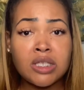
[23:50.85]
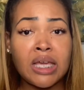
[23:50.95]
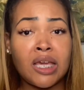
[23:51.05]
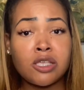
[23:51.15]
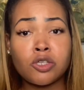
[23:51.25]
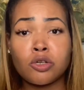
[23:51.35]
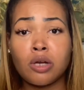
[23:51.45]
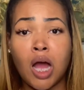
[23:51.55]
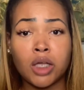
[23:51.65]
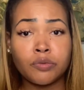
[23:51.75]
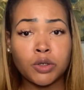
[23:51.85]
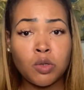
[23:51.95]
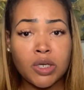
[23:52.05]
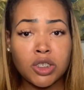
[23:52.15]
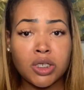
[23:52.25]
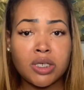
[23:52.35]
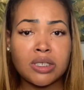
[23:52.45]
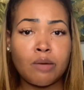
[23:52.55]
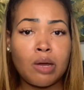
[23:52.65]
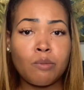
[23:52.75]
to answer all of your
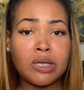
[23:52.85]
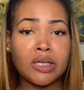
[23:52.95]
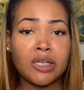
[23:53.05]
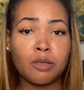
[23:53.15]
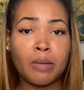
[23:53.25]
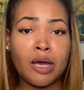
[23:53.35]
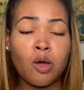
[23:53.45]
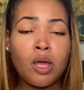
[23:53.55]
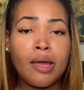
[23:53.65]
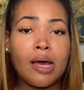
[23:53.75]
questions. That way we can get them out.